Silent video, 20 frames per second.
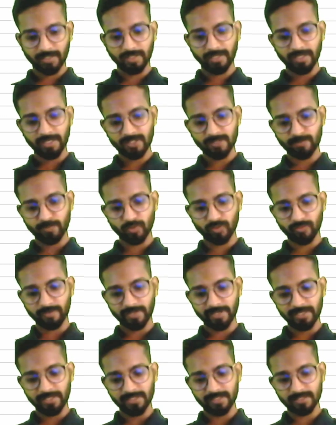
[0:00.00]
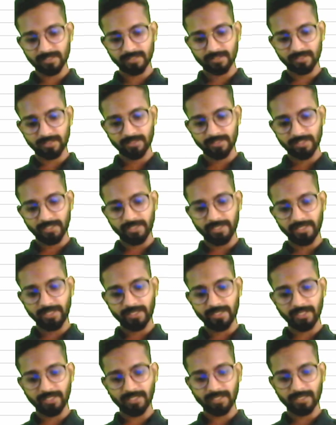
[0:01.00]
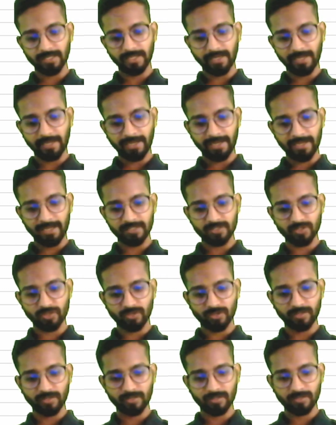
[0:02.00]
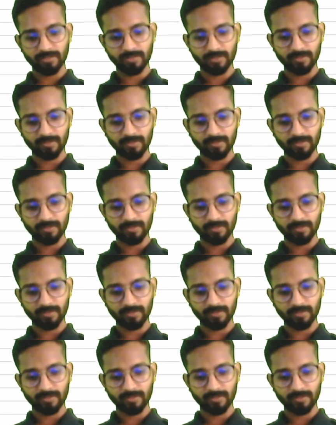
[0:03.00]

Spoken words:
it provides the detail as on